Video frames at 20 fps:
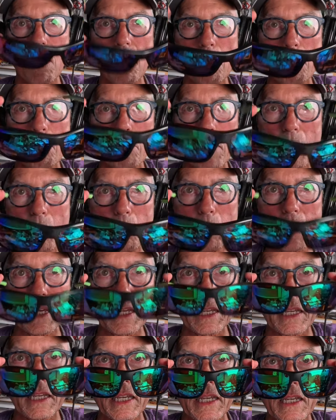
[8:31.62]
Bada
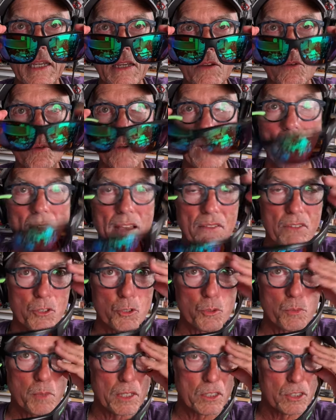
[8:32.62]
bing. Well, I have a
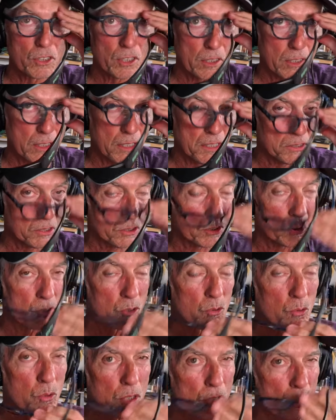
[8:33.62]
new pair of sunglasses.
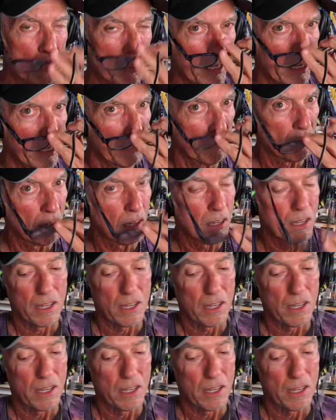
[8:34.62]
What do you have?